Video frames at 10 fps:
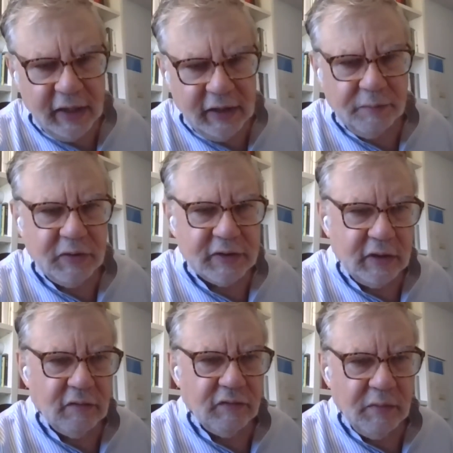
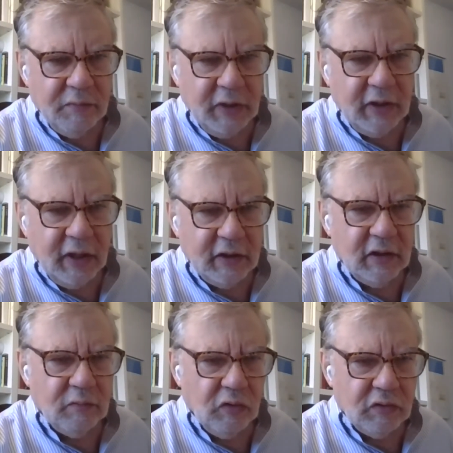80% of them being
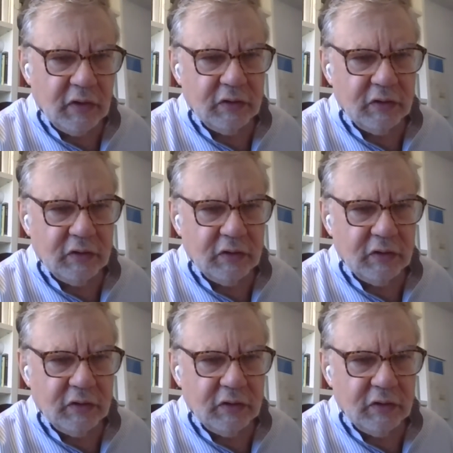edited book